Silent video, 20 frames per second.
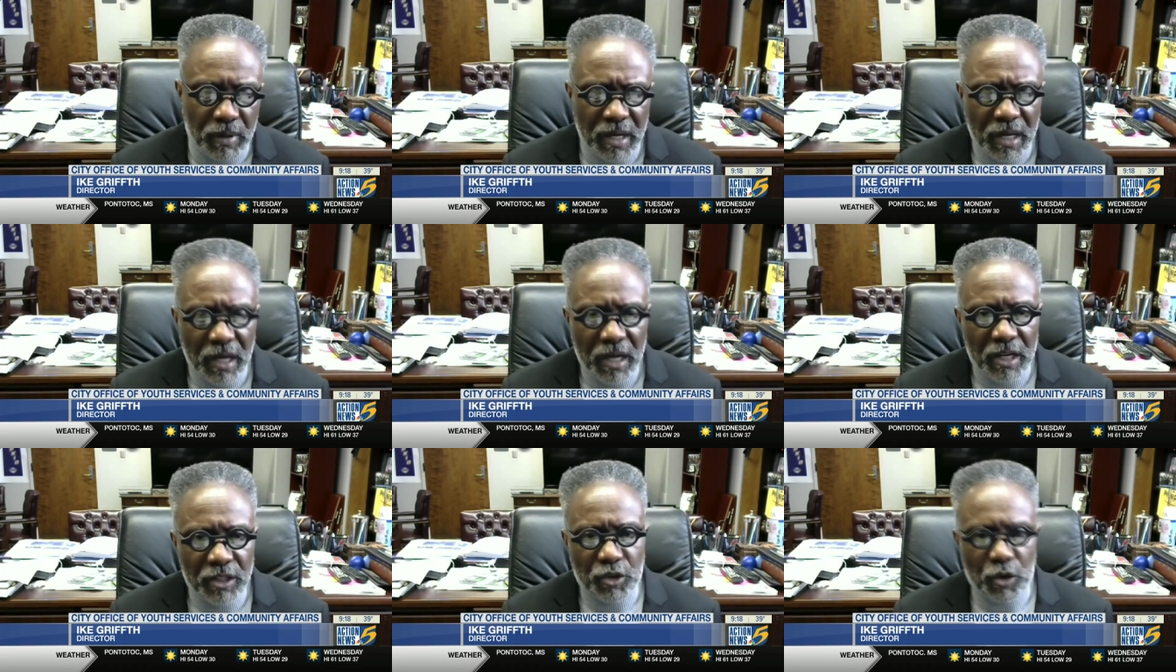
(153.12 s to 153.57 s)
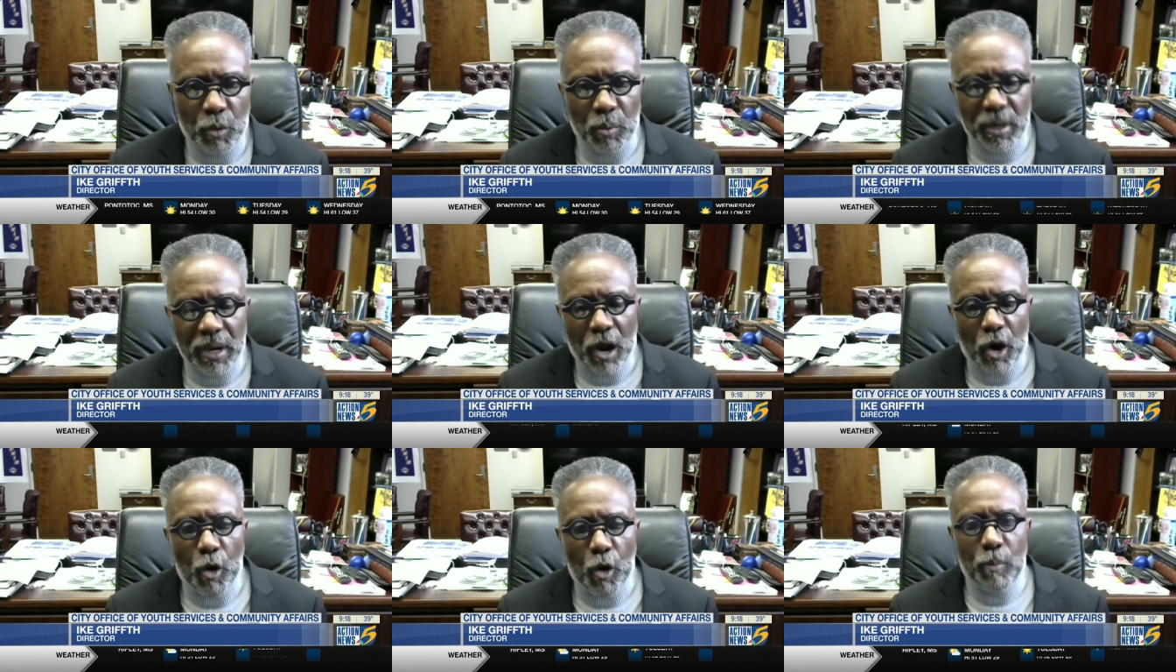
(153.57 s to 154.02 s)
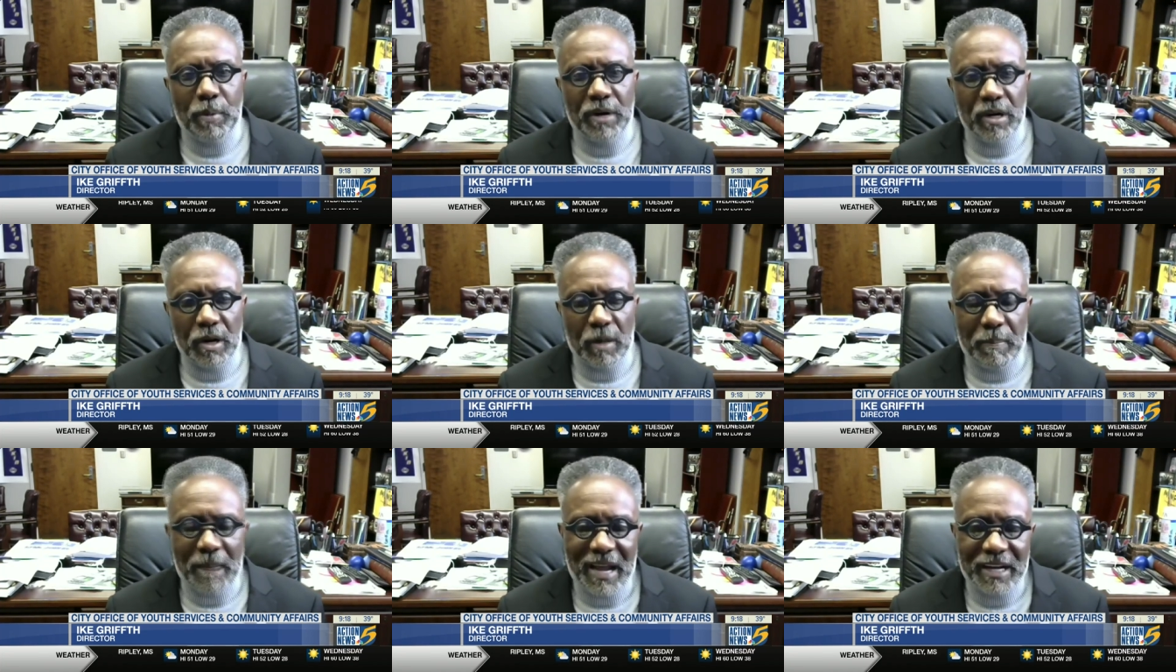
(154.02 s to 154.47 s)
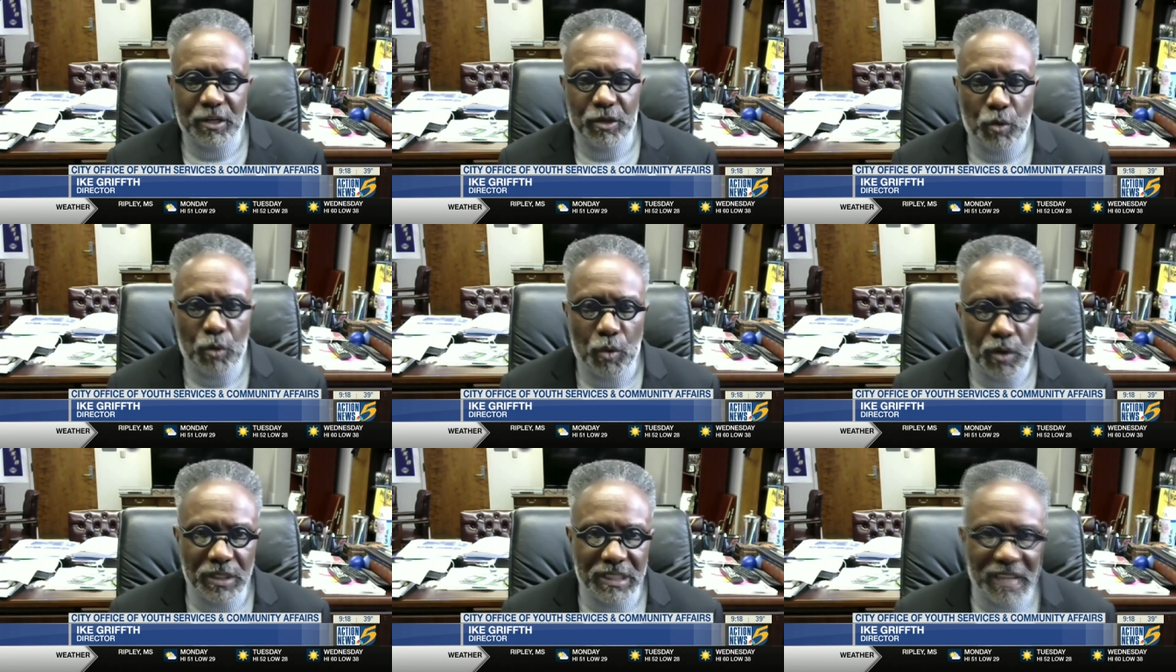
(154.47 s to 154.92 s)
So we are opening up our
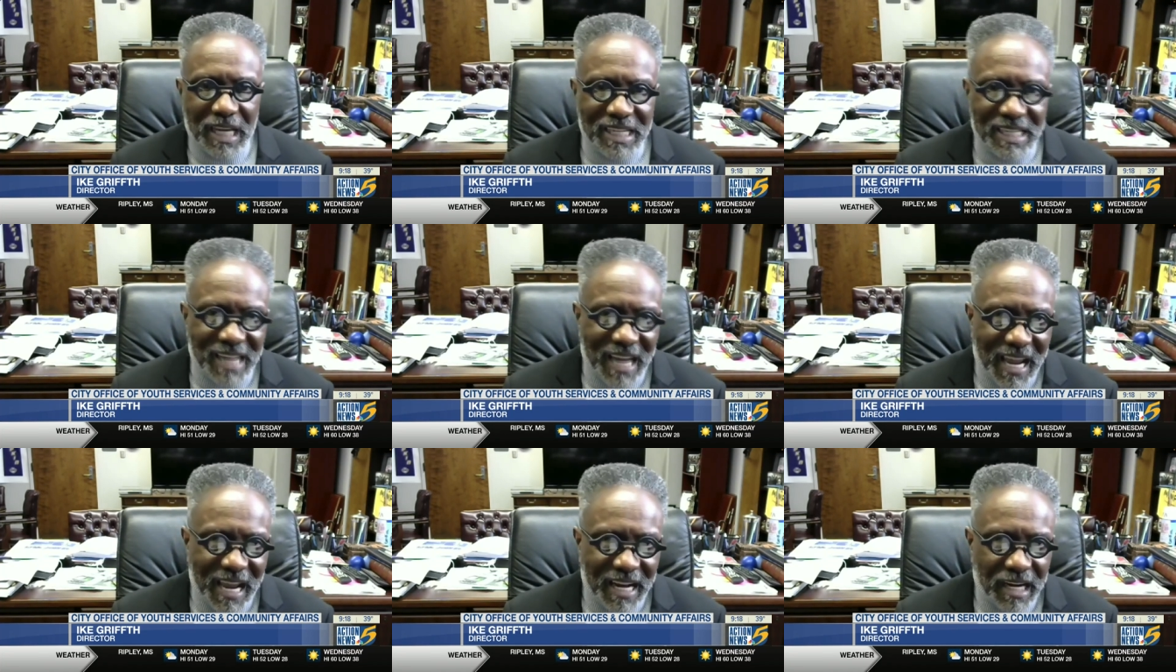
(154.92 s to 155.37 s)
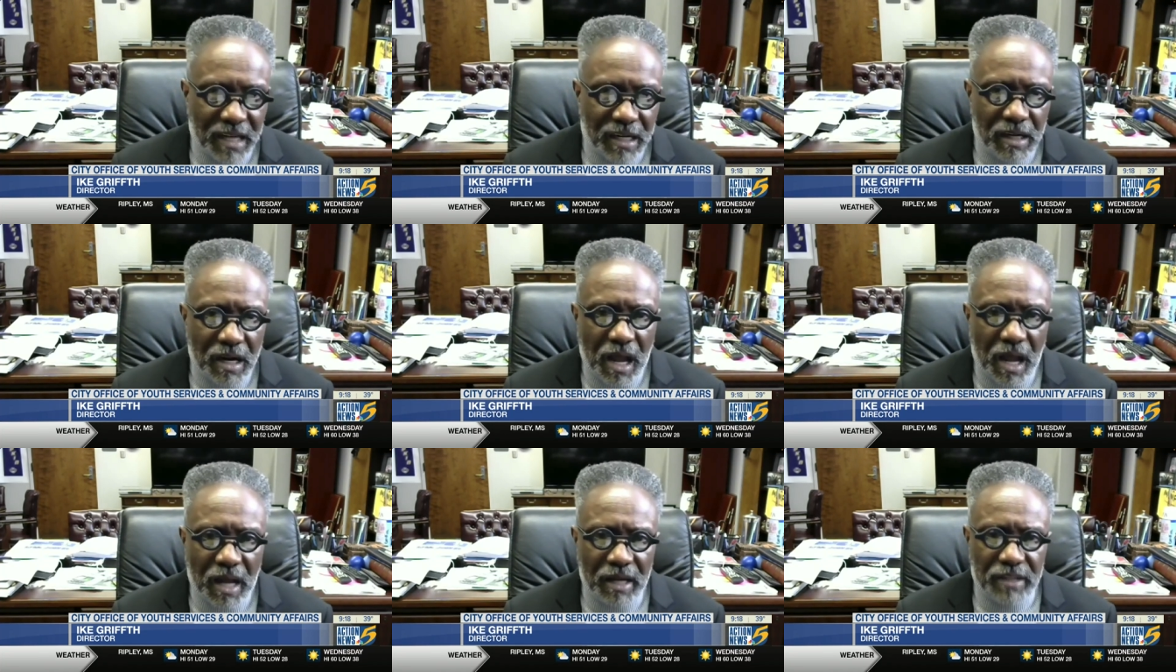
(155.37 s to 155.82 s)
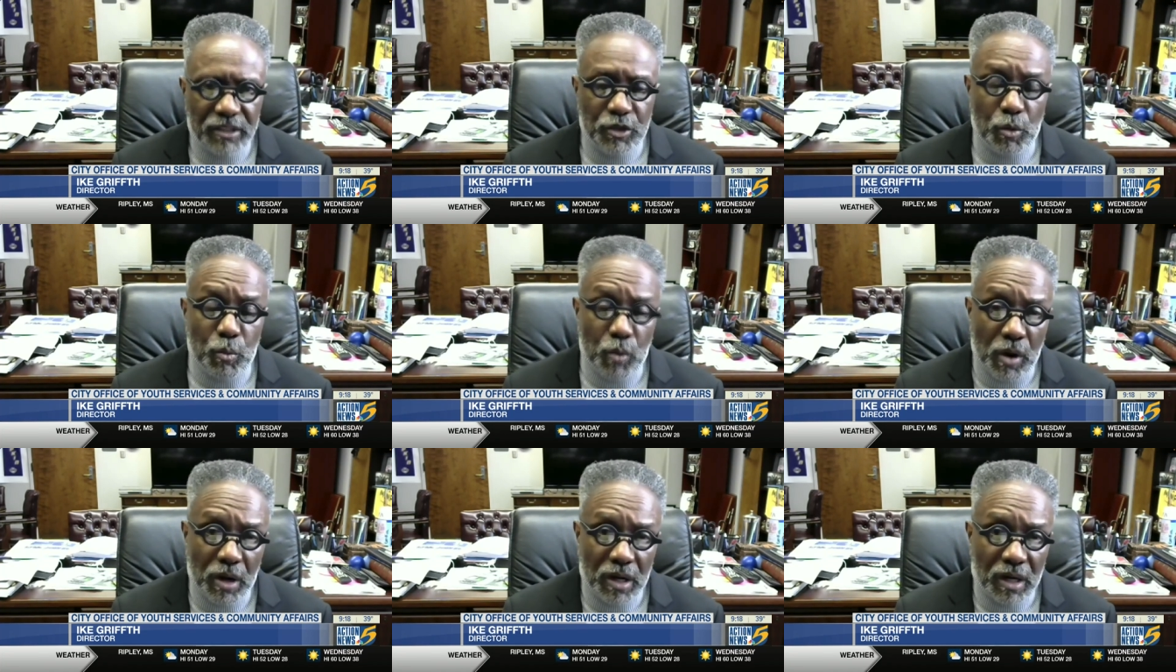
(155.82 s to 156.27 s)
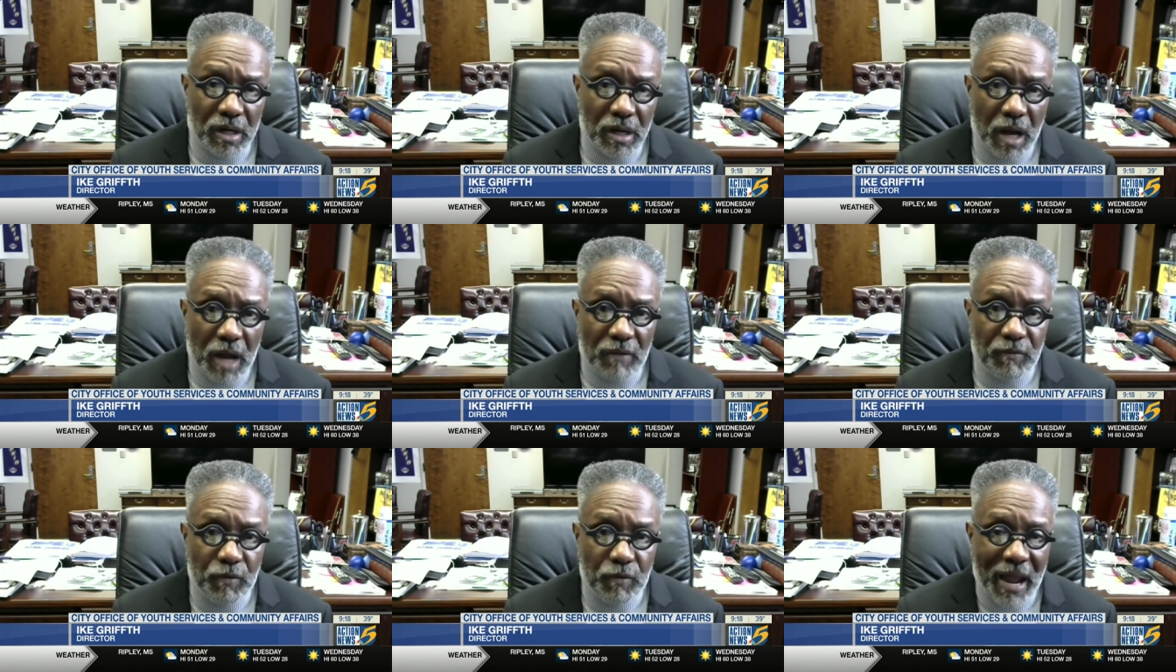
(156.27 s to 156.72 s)
doors at nine o'clock to one
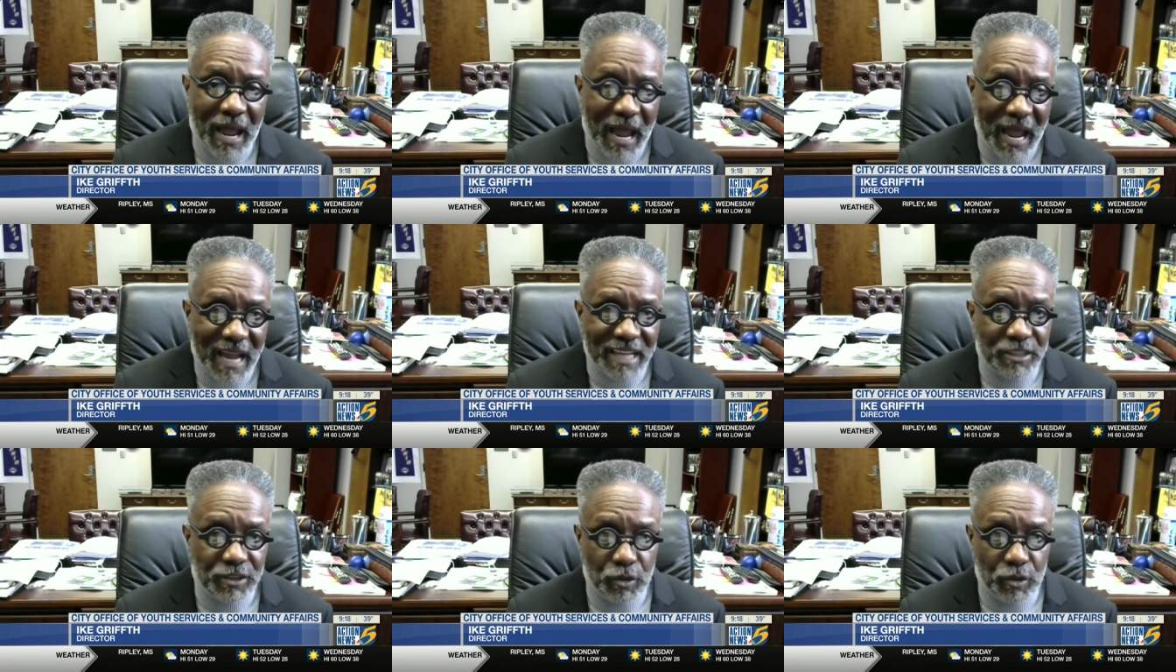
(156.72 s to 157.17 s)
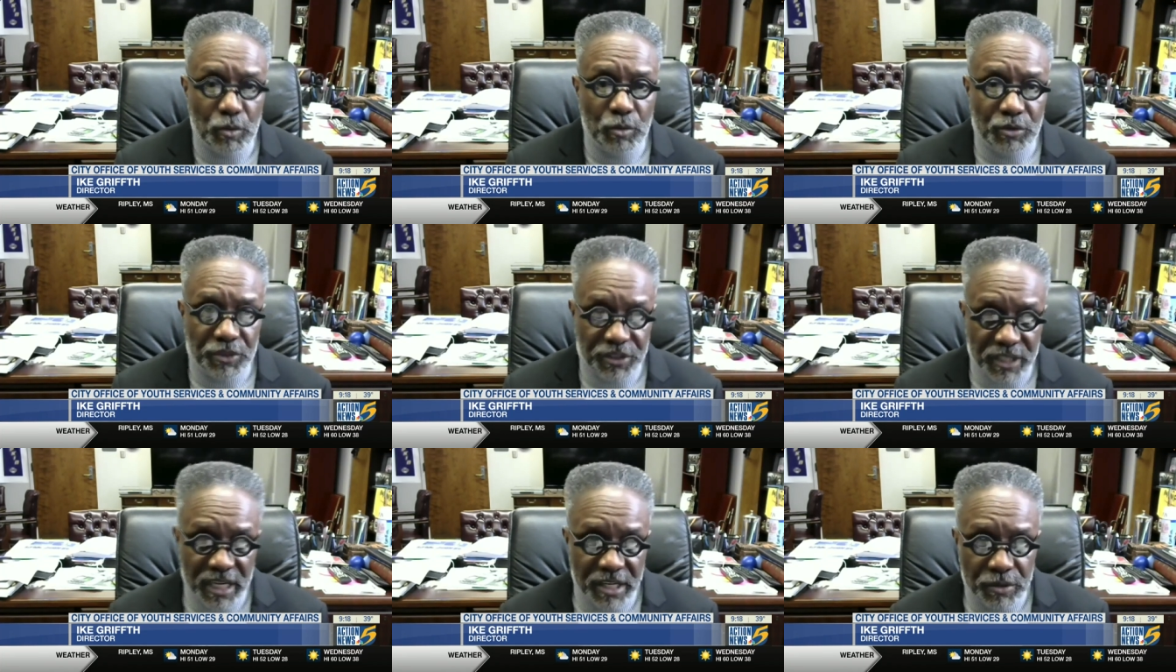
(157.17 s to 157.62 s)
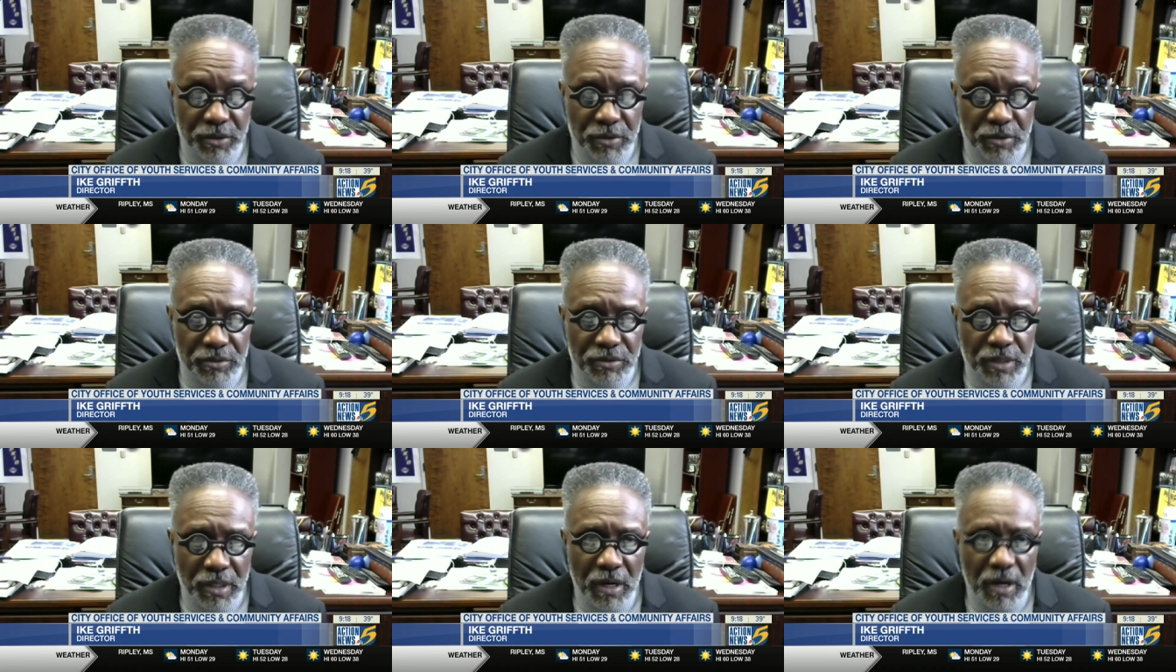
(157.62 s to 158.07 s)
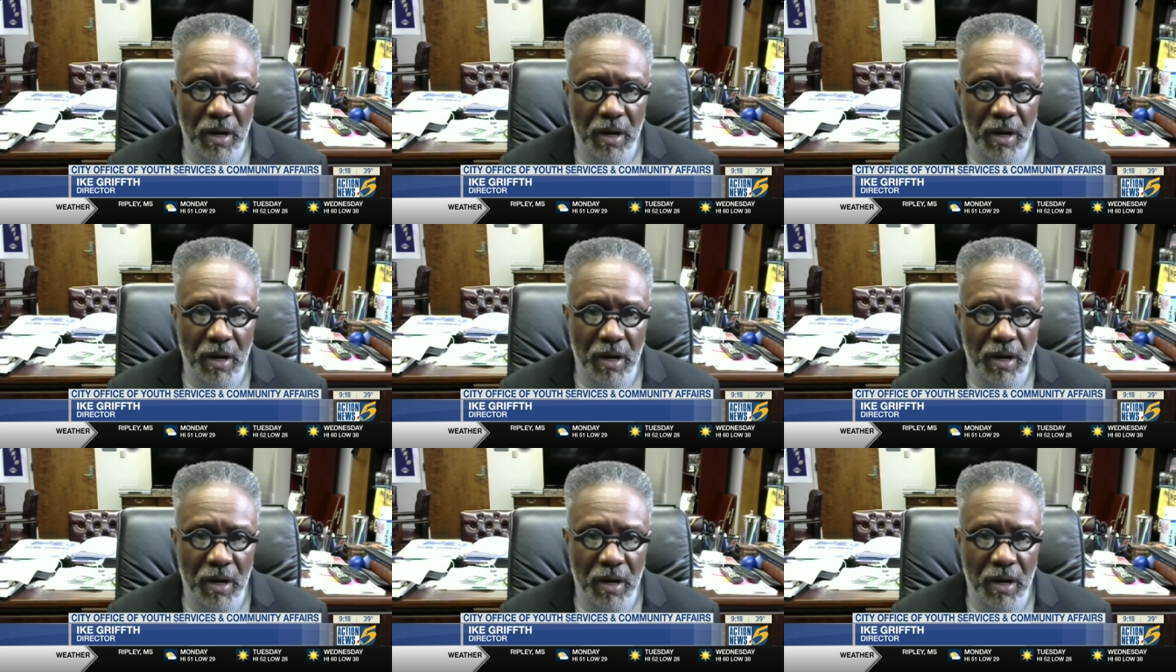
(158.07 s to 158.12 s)
o'clock for our high school seniors.